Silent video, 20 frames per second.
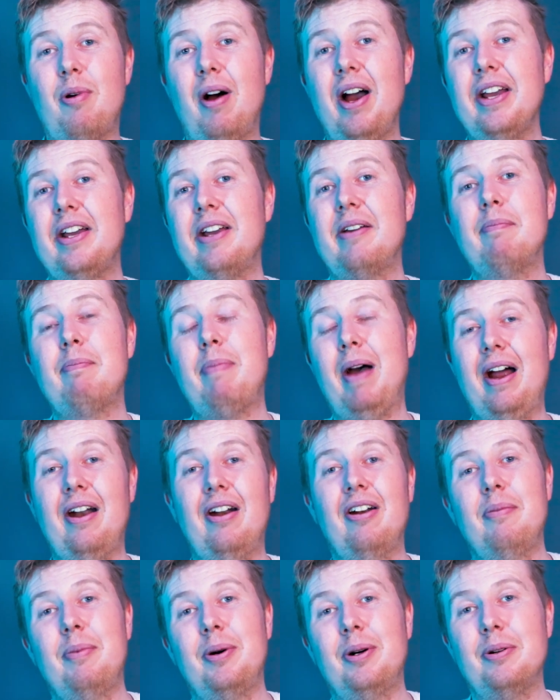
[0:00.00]
quite
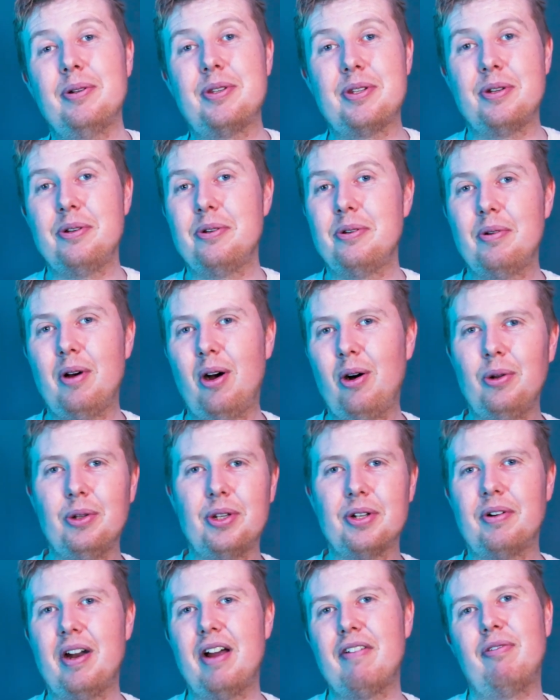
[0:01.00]
comparable to
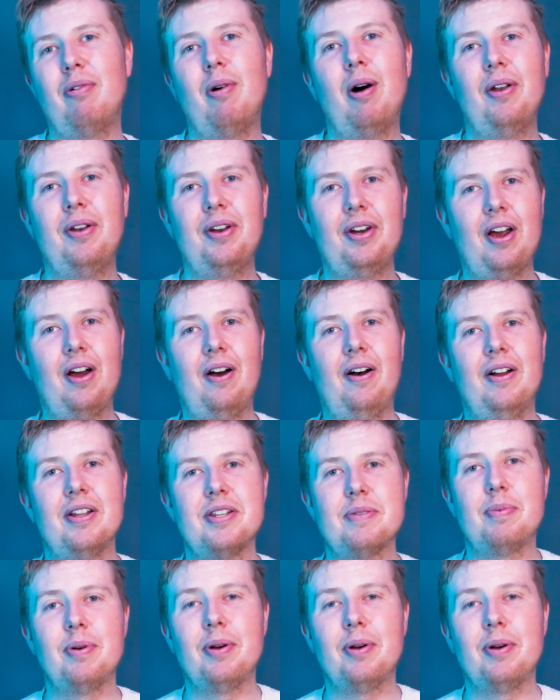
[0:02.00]
older F one cars,